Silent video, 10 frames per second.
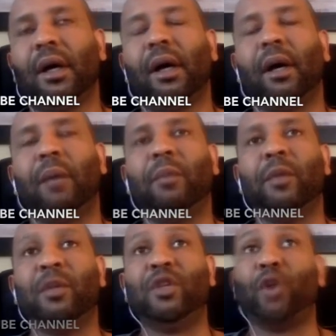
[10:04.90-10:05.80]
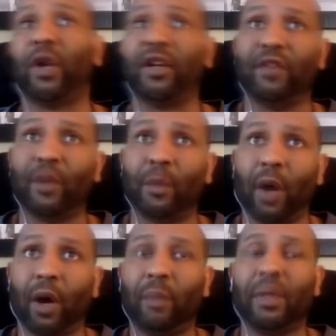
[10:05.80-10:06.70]
Uh, the majority of them
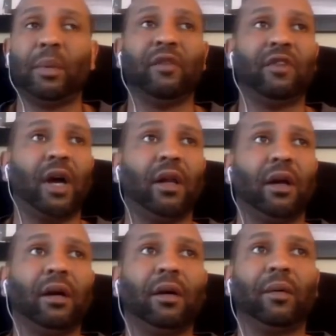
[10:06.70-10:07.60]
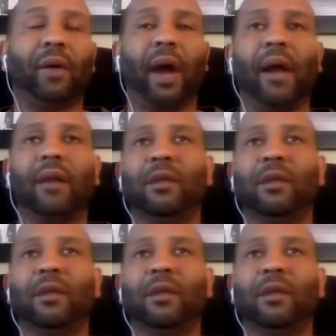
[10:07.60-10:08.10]
are people of color right?